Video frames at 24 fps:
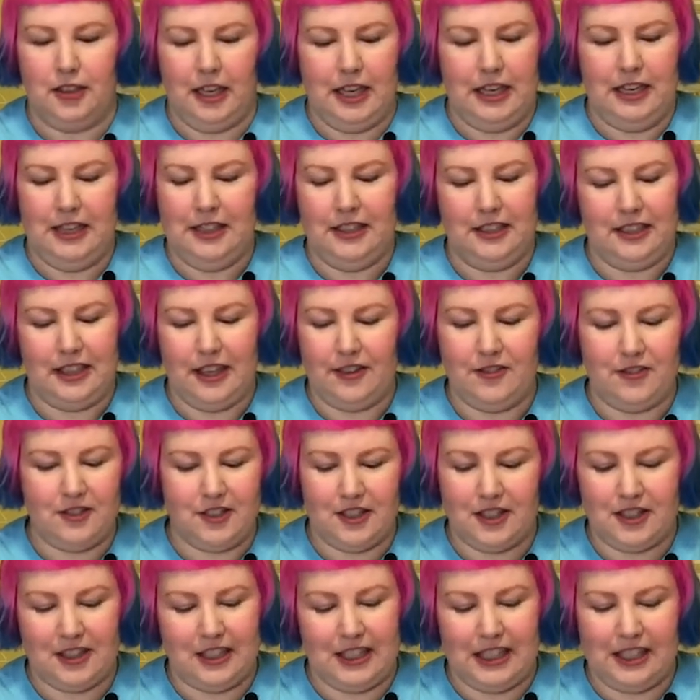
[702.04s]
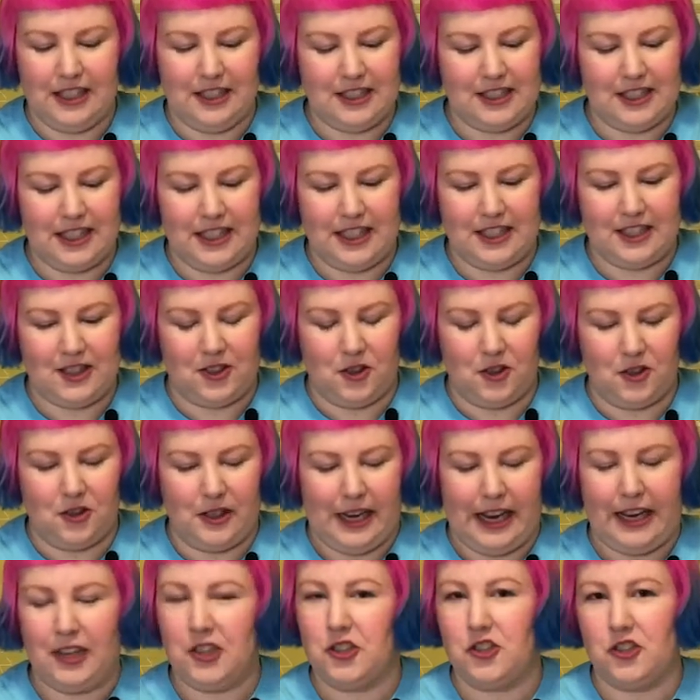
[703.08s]
I, I just think it's like so
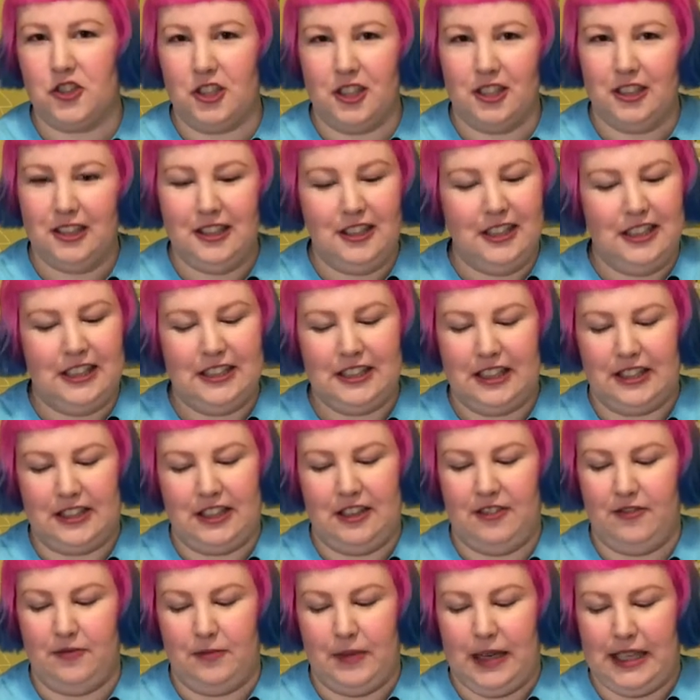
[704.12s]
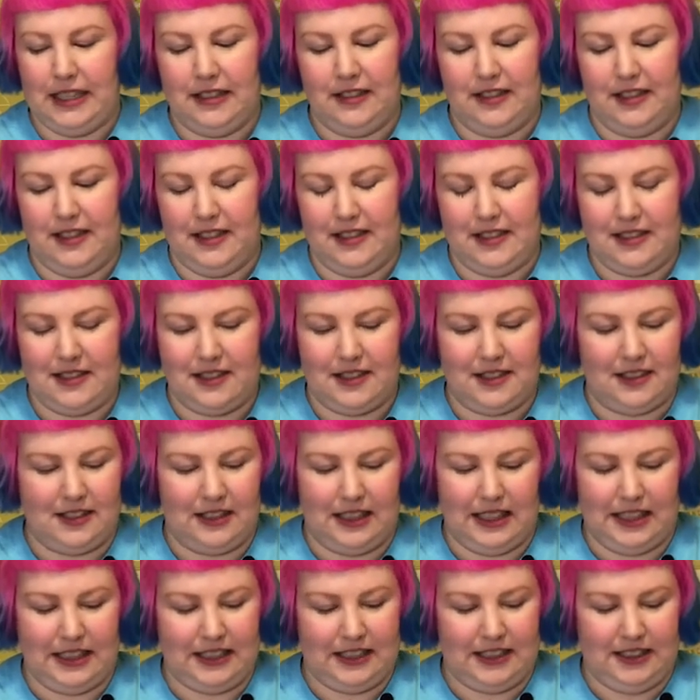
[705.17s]
extra that they've made this
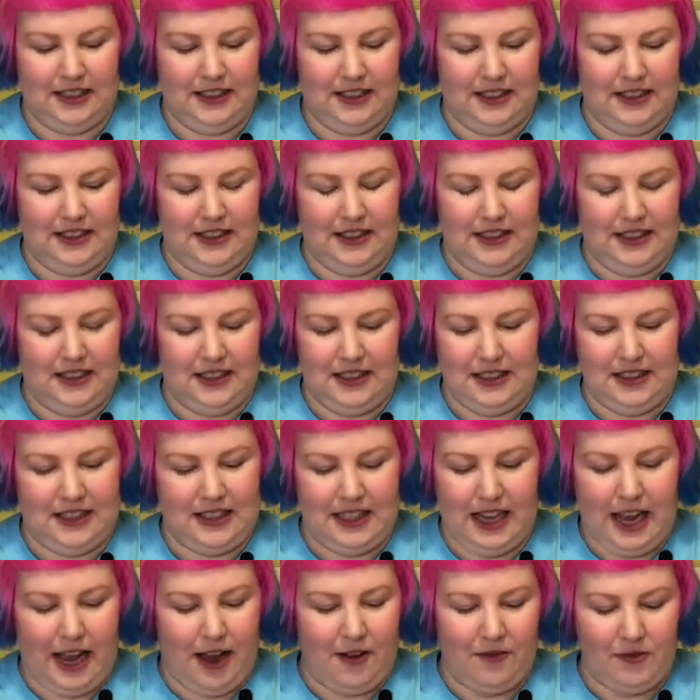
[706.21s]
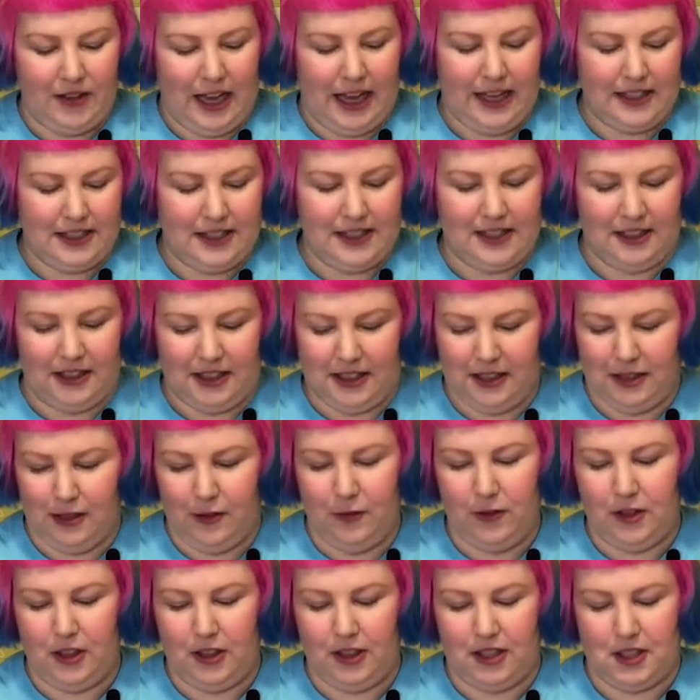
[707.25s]
like have that silicon
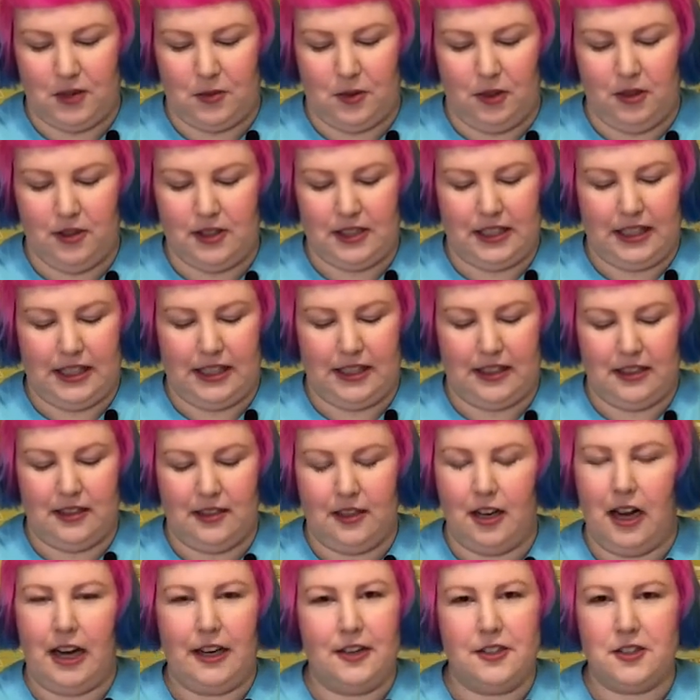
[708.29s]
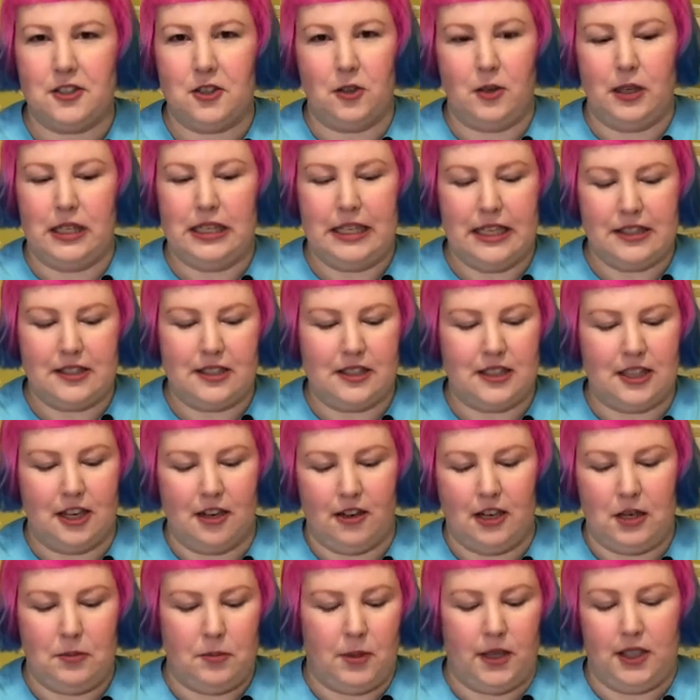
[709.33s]
feel as well. It's like kind of so
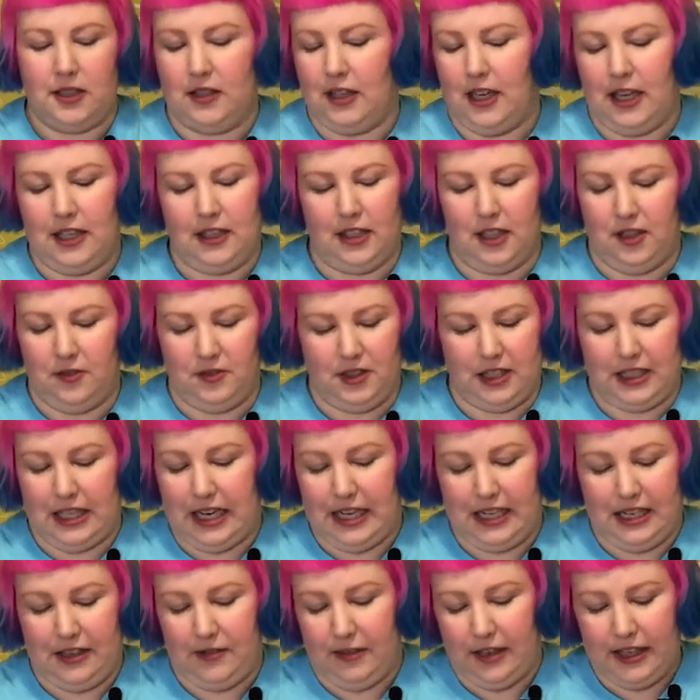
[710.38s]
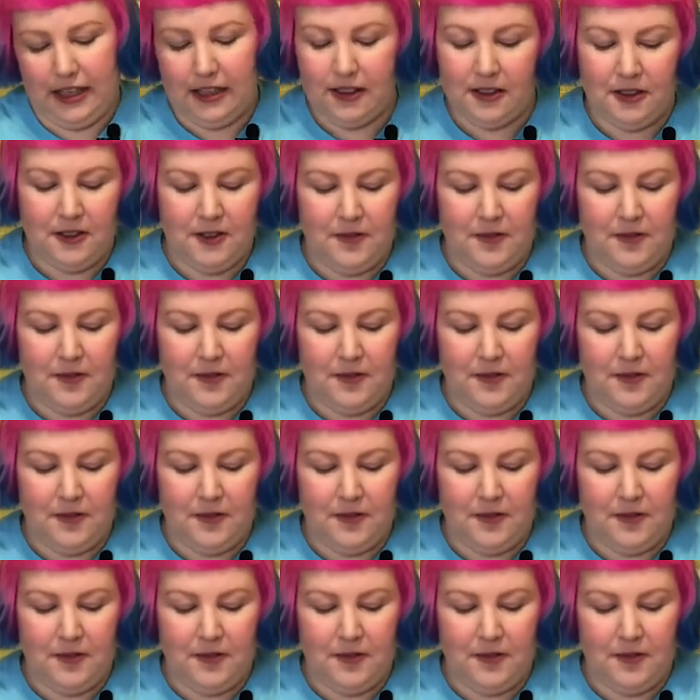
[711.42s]
unnecessary, but I love it anyway.